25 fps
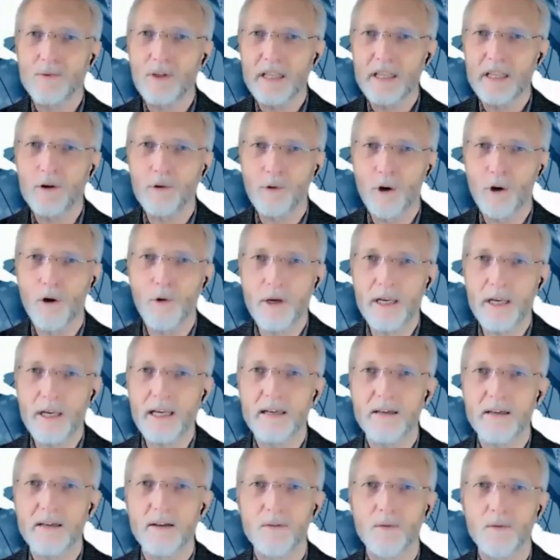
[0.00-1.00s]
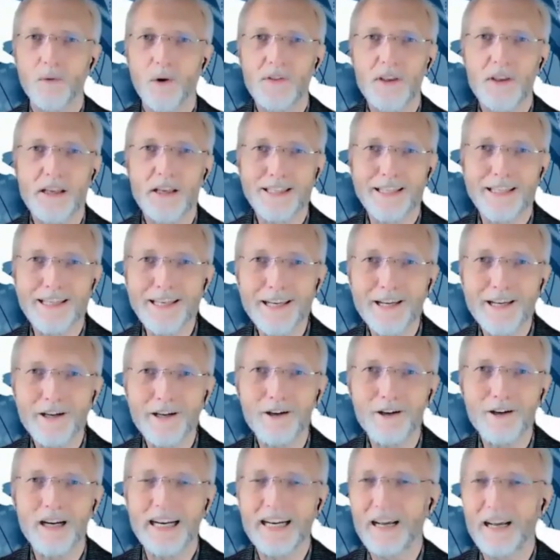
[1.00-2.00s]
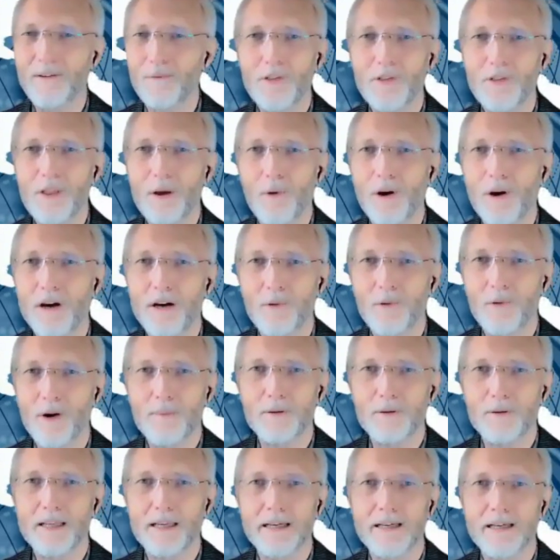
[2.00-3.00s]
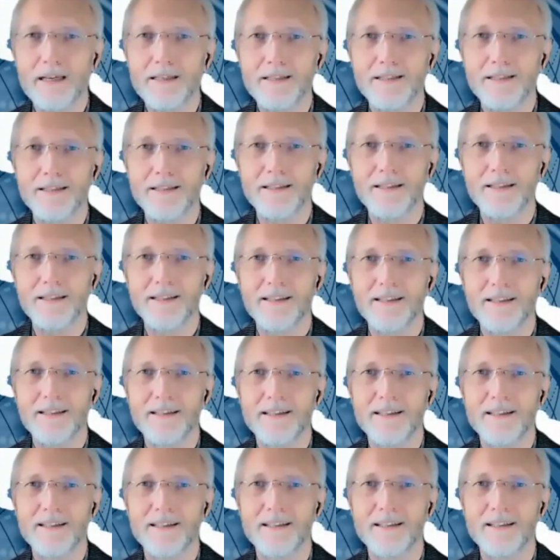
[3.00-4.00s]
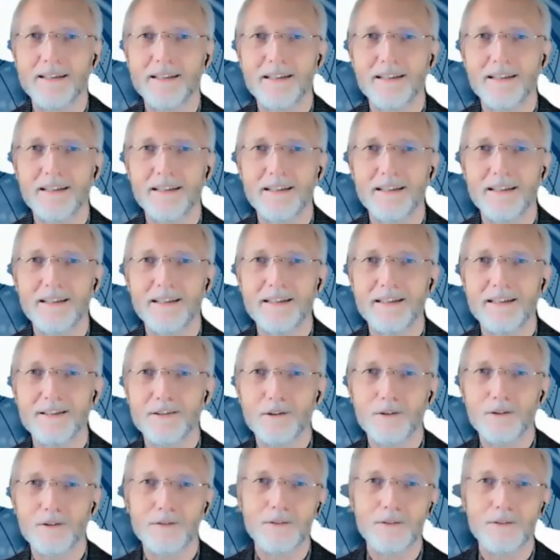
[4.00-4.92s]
really growing what they see here and what they want to replicate. So